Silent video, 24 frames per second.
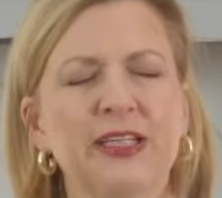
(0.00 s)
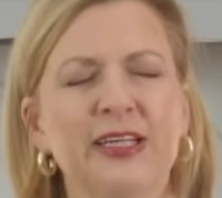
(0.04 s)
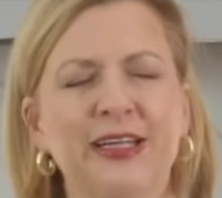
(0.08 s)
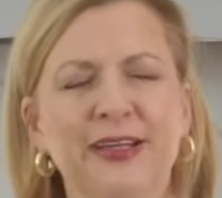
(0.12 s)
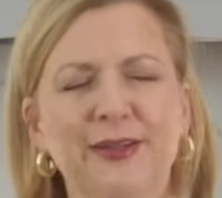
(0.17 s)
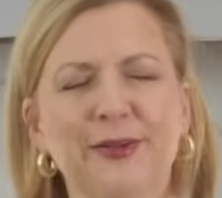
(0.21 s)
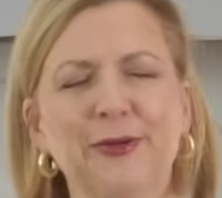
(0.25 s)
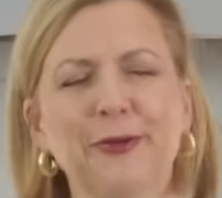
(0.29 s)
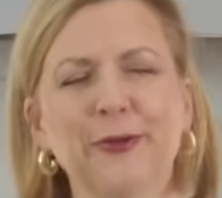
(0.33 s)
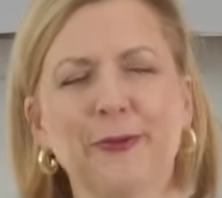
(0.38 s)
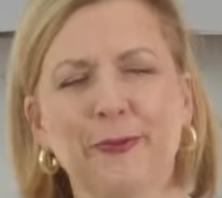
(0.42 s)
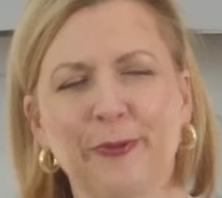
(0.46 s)

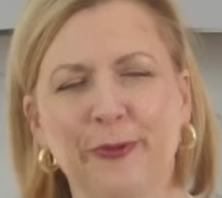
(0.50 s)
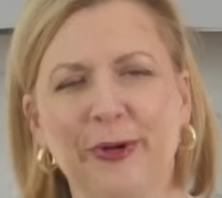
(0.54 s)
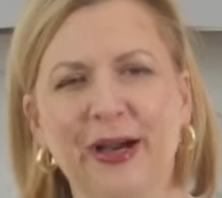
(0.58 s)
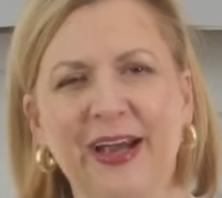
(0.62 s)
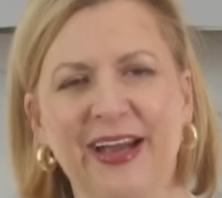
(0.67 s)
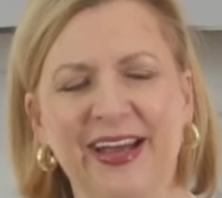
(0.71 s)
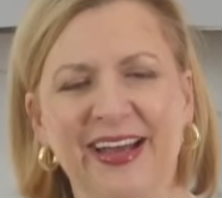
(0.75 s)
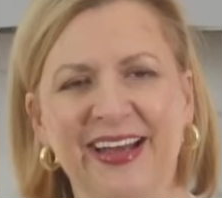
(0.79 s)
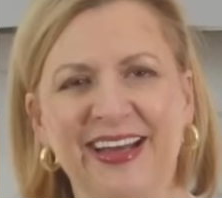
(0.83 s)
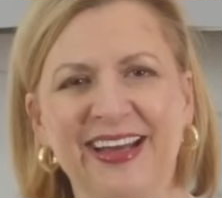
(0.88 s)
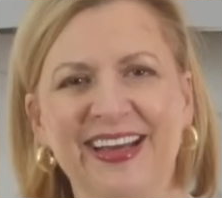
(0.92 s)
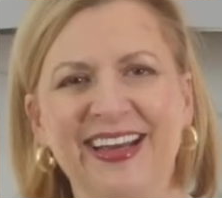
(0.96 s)
Either
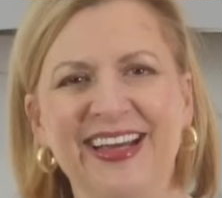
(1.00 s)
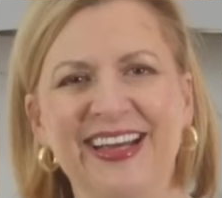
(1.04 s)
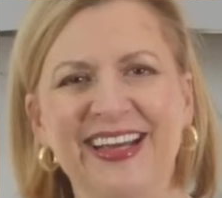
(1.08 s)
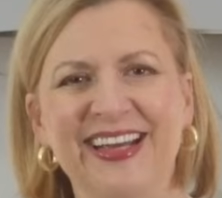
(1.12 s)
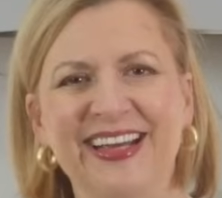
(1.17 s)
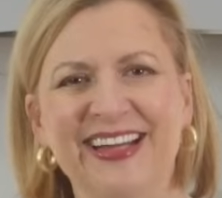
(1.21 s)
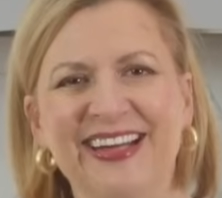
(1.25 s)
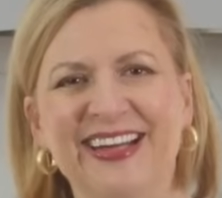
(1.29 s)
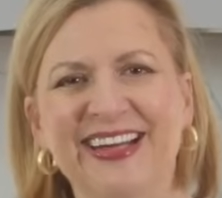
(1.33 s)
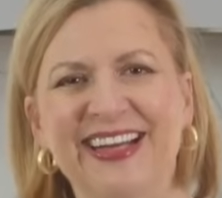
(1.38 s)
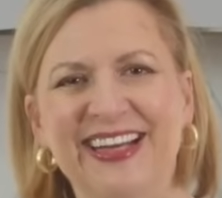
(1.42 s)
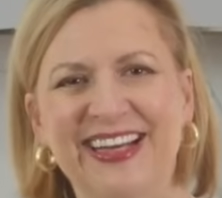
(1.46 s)
way,
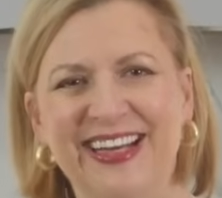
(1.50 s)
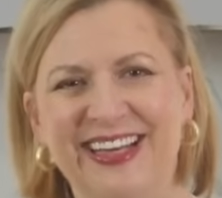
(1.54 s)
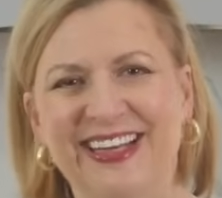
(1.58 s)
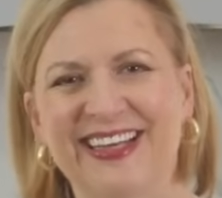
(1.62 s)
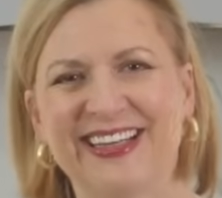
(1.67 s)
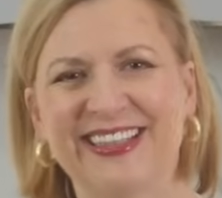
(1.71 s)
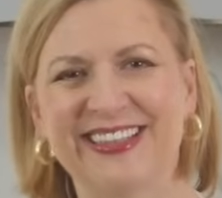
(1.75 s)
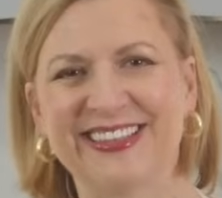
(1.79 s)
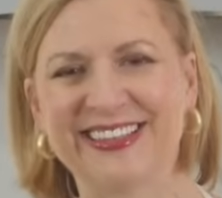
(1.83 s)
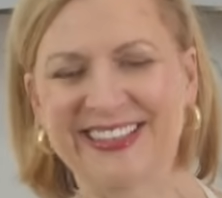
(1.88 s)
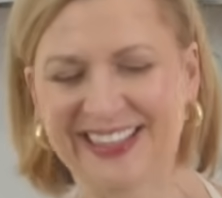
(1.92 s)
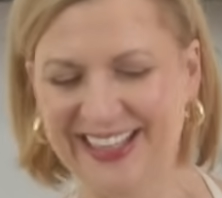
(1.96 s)
it
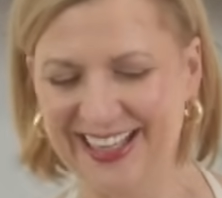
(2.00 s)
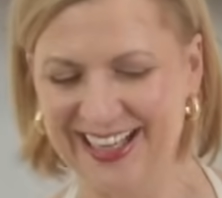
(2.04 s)
is